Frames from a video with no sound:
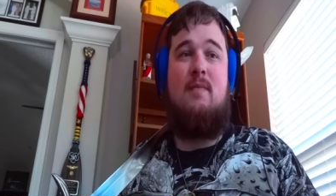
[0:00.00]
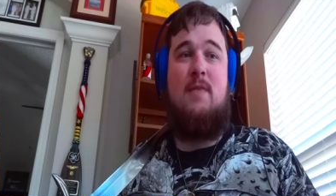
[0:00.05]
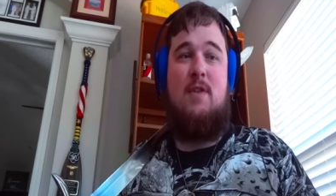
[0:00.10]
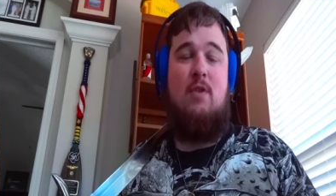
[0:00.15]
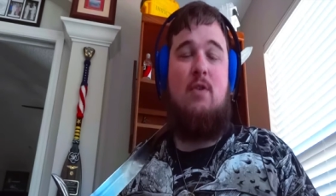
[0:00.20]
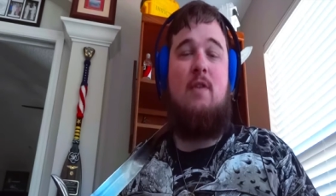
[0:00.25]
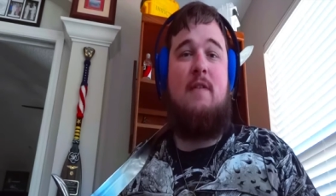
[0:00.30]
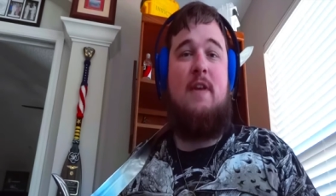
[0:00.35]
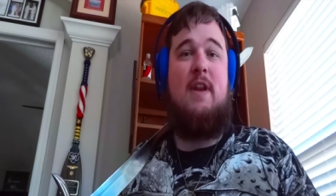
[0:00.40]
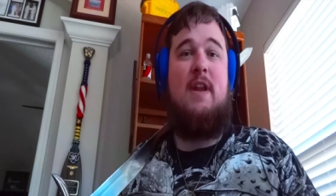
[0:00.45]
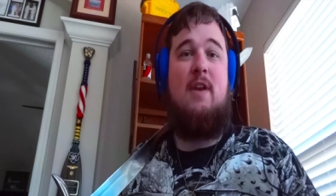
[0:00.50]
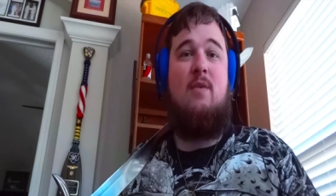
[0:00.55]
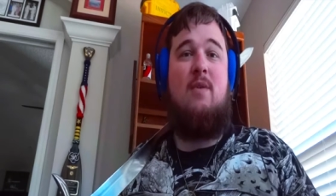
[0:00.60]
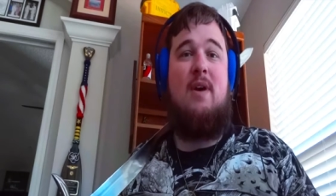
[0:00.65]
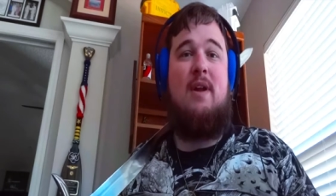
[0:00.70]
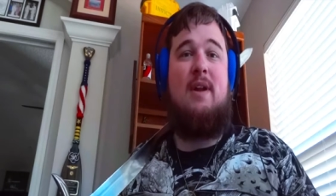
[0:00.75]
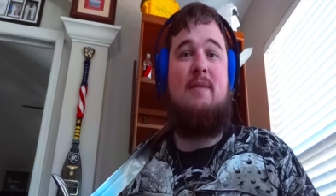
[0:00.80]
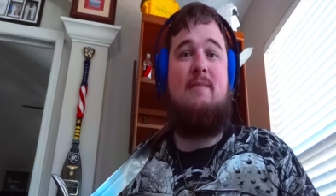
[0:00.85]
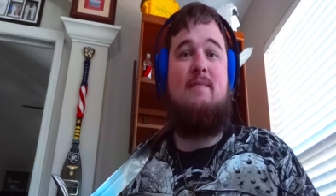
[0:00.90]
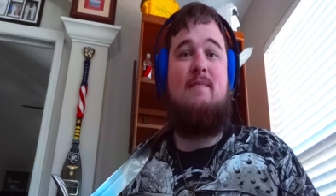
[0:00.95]
do a video
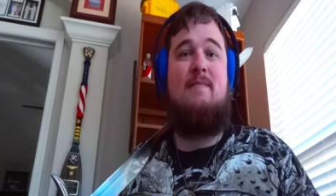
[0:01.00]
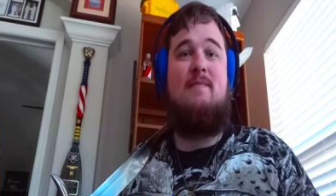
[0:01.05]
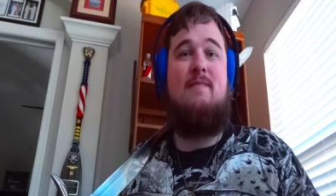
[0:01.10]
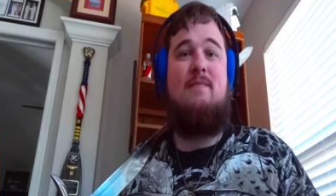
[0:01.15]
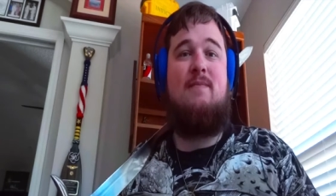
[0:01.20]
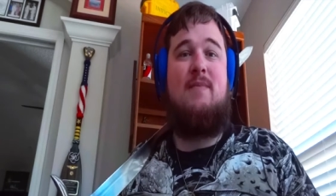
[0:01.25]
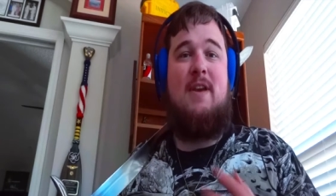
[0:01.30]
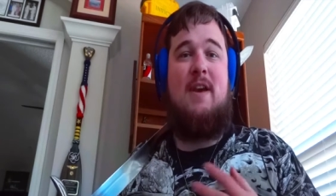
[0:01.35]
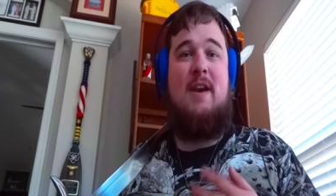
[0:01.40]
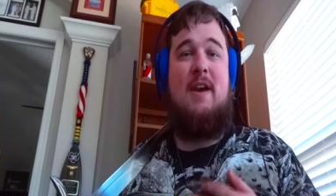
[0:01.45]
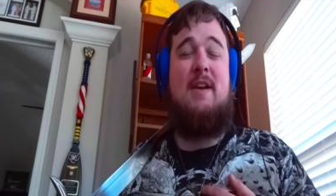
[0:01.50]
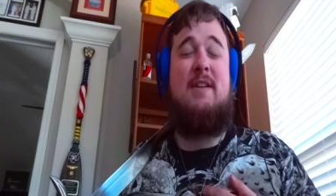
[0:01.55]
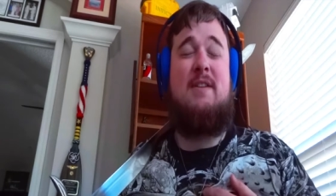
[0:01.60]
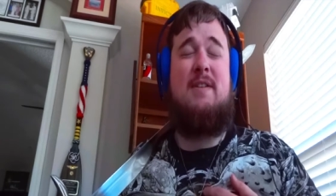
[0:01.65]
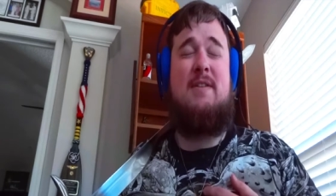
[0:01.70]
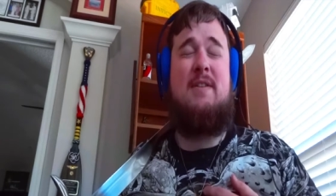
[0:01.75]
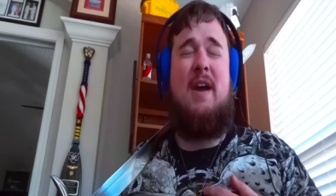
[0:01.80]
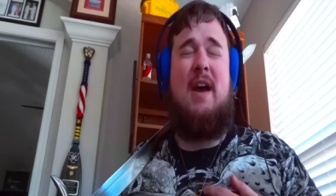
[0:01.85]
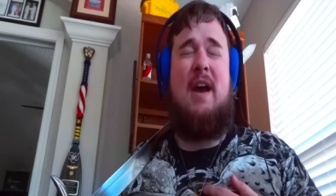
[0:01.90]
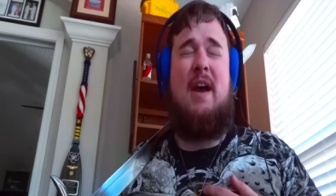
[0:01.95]
on it
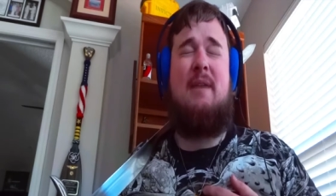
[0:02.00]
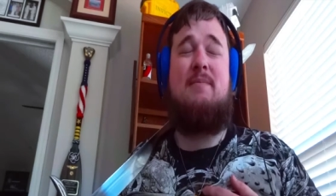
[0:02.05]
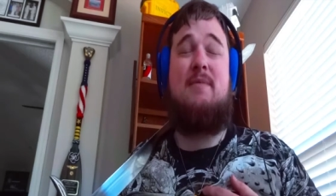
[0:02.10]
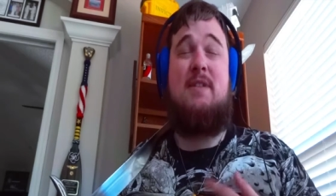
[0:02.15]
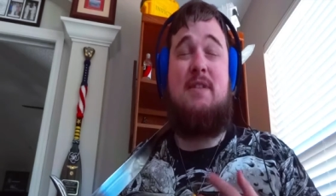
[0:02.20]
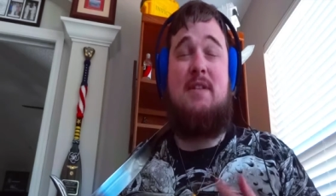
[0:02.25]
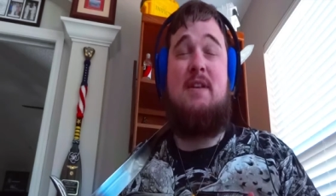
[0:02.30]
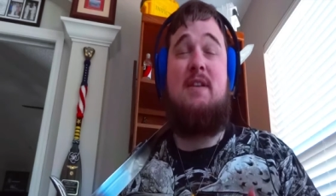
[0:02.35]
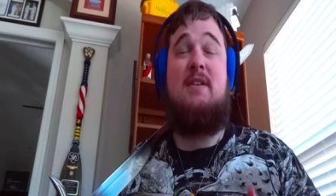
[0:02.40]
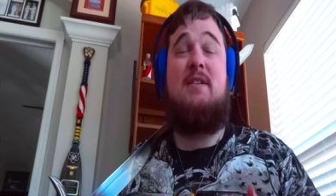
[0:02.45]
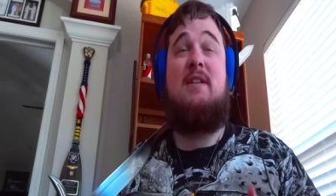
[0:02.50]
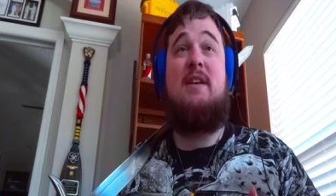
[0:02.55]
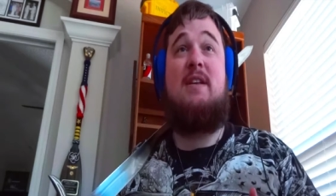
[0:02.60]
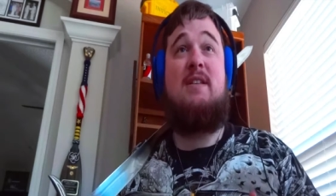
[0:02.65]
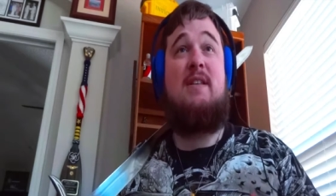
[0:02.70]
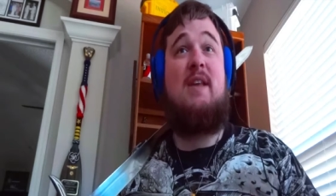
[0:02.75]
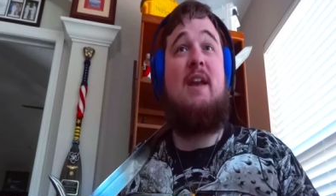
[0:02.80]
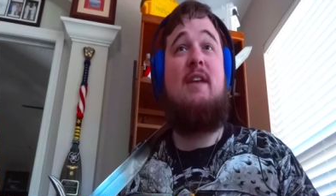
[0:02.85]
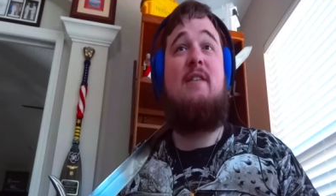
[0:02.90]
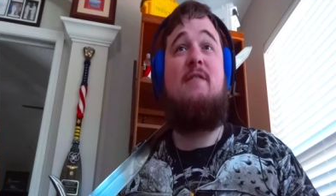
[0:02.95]
because I'm still
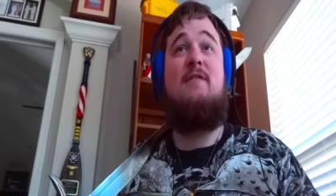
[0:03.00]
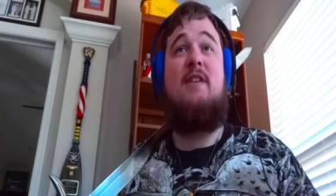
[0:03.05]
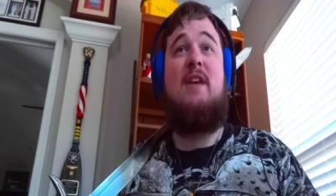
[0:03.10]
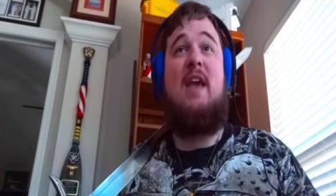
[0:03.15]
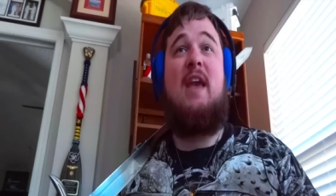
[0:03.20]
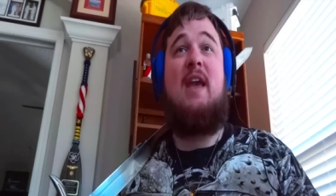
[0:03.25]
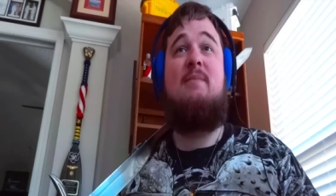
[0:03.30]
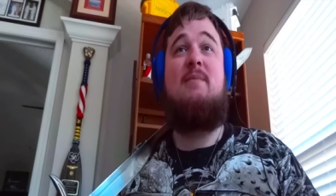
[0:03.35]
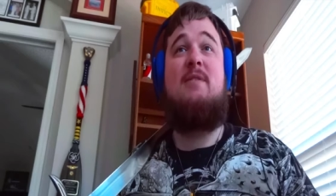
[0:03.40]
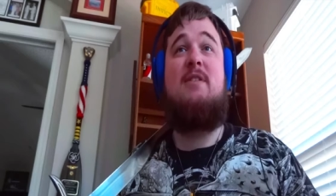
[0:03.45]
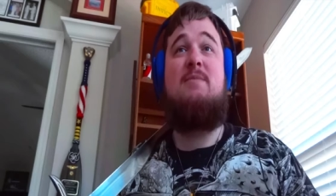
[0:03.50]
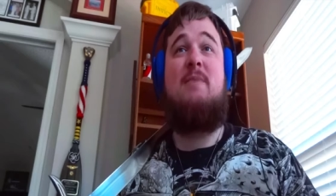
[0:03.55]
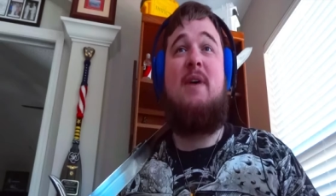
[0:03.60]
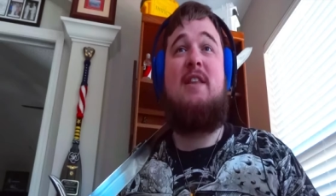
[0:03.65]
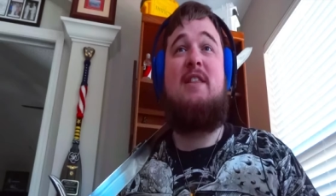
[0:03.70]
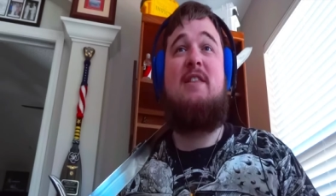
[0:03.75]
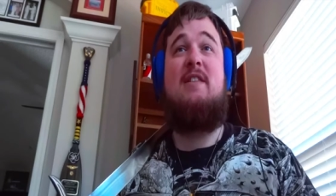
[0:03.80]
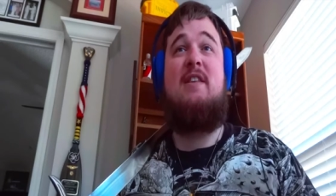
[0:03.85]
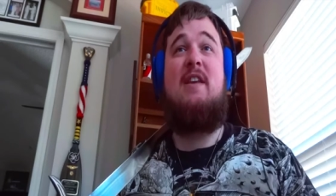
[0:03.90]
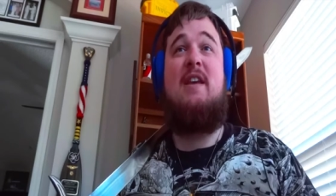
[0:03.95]
excited for the game
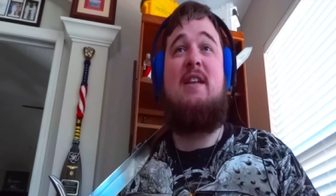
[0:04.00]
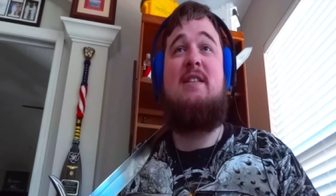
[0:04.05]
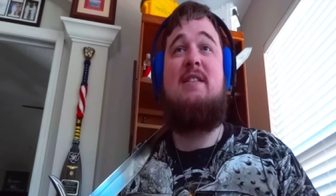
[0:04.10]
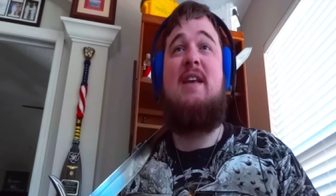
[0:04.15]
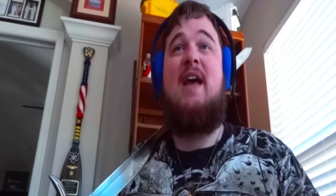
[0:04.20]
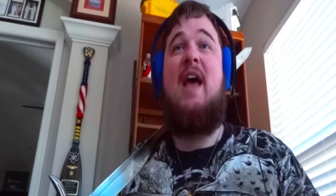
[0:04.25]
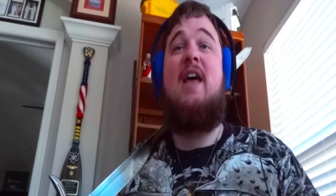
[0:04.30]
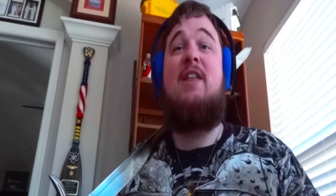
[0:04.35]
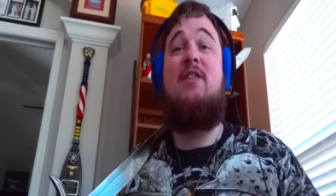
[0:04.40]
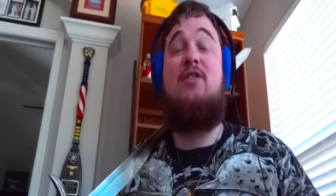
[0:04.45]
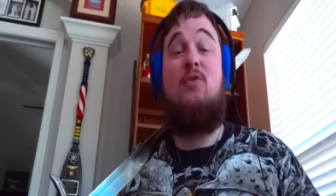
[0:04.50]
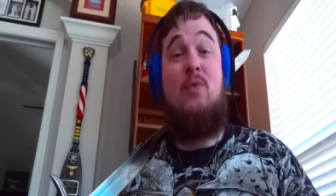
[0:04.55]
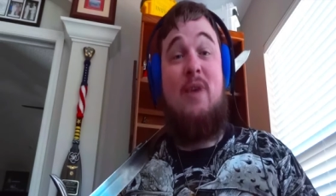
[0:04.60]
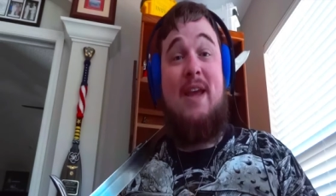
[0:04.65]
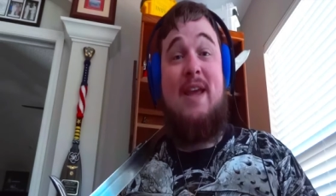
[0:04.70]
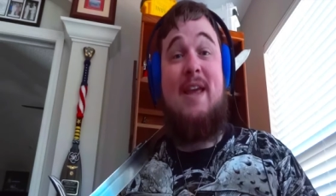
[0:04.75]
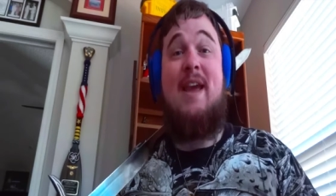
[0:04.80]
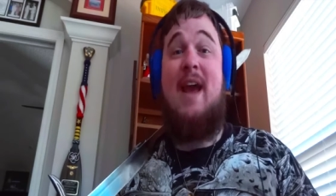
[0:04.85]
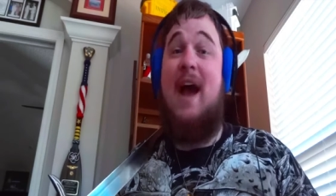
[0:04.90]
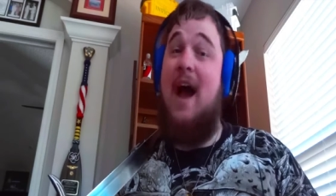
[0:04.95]
despite its
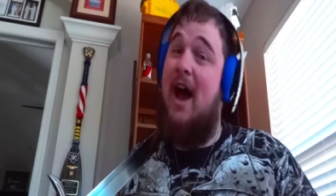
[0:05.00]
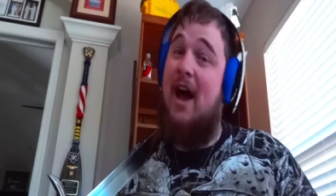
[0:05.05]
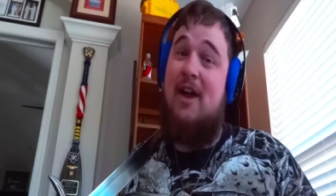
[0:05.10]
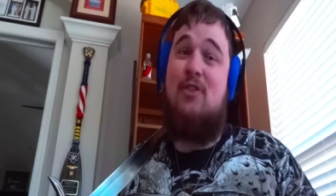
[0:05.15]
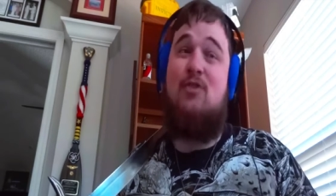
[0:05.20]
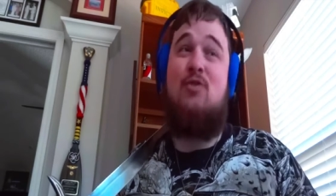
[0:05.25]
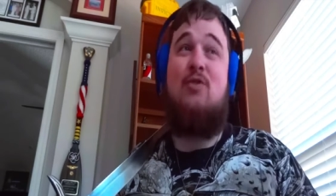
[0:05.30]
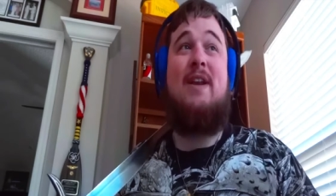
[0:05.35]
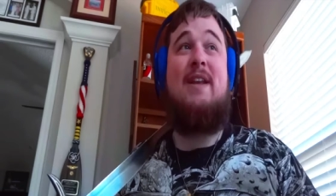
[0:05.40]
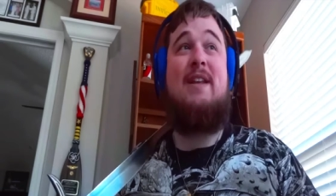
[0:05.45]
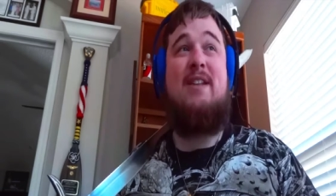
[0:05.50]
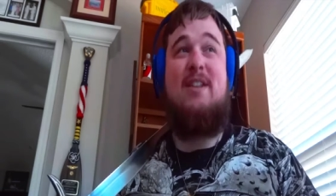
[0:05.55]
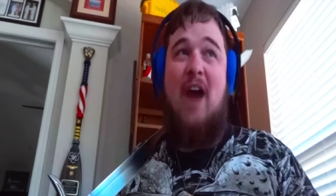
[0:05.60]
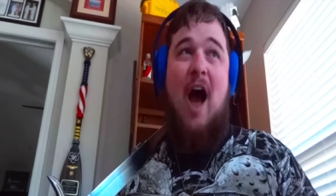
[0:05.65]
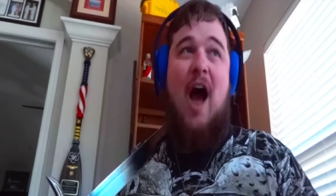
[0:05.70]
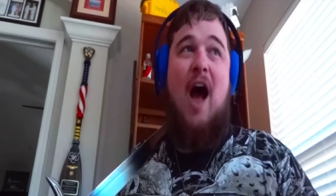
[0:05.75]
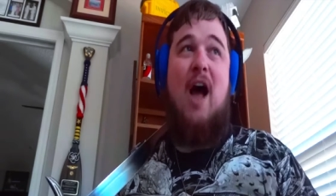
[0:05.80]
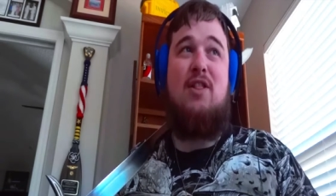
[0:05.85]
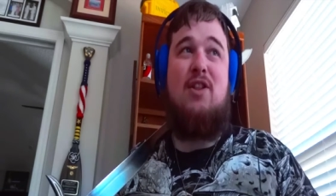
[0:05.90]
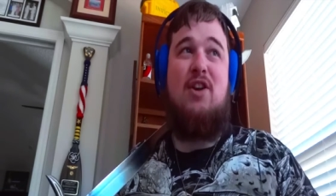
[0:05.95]

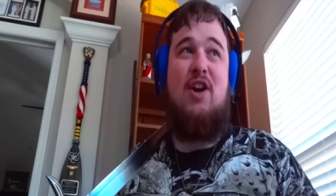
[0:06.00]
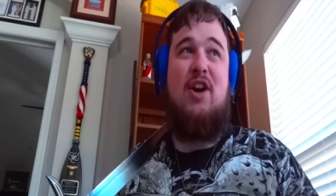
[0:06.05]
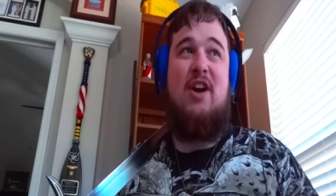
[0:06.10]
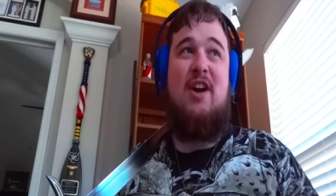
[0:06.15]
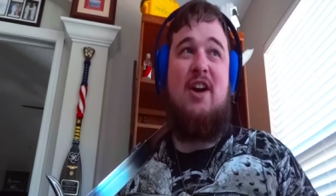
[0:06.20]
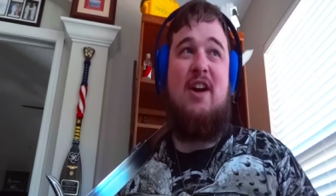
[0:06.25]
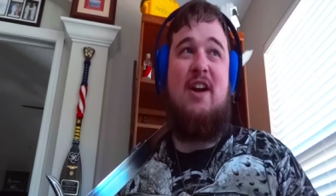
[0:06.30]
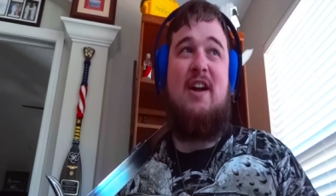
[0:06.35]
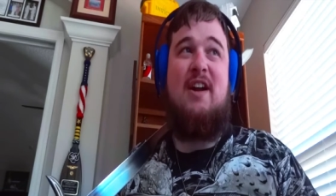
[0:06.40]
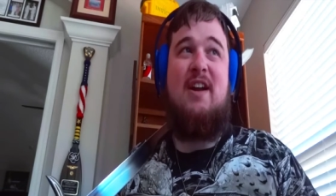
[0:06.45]
$300